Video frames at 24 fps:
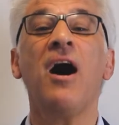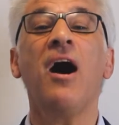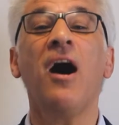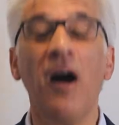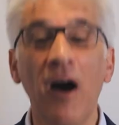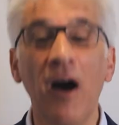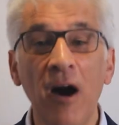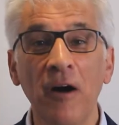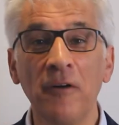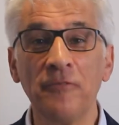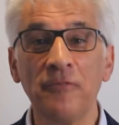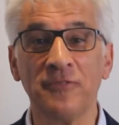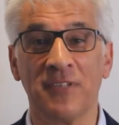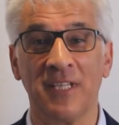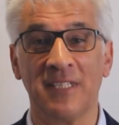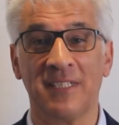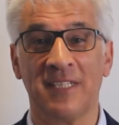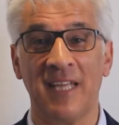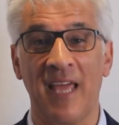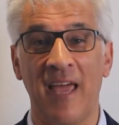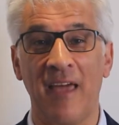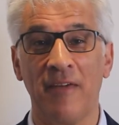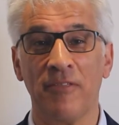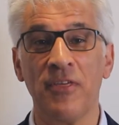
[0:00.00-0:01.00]
after
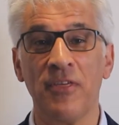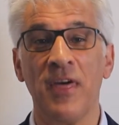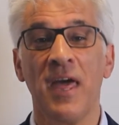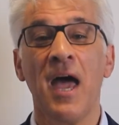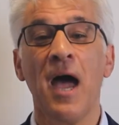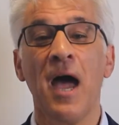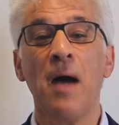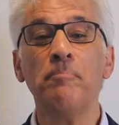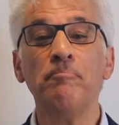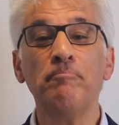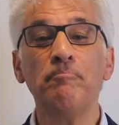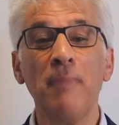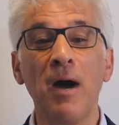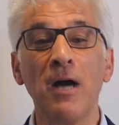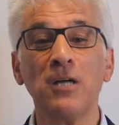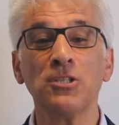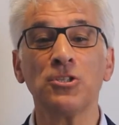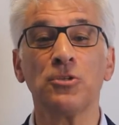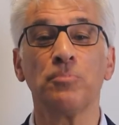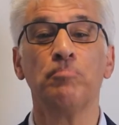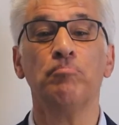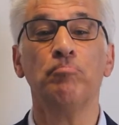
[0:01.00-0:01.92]
death and much